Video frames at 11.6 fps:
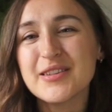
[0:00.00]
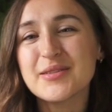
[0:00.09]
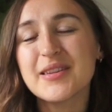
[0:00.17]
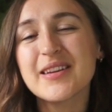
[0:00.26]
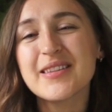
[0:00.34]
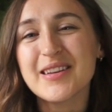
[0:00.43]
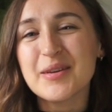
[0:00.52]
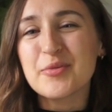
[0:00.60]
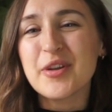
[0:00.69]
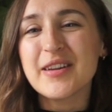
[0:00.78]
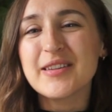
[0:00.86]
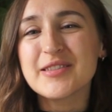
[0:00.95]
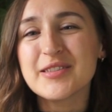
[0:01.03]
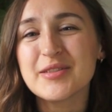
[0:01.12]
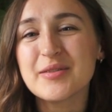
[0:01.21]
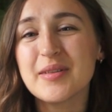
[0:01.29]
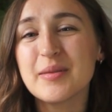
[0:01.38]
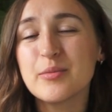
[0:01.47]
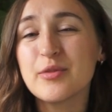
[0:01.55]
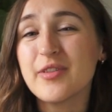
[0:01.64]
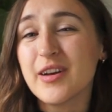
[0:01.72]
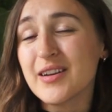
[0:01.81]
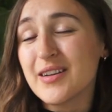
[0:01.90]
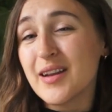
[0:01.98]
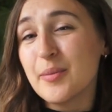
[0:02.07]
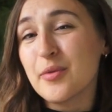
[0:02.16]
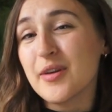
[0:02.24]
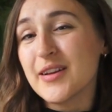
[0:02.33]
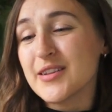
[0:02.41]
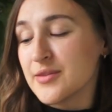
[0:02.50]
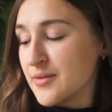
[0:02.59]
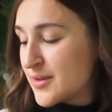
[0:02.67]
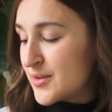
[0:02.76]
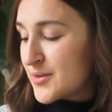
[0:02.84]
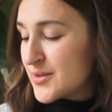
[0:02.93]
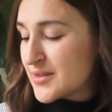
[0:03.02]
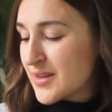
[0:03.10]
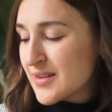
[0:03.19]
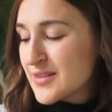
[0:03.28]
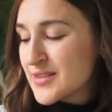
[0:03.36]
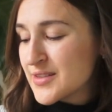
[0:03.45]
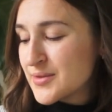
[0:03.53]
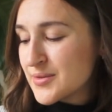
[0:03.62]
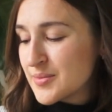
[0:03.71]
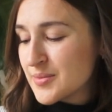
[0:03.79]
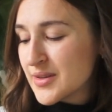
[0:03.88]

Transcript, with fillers: do think that I'm ready to move on and upgrade to a new style soon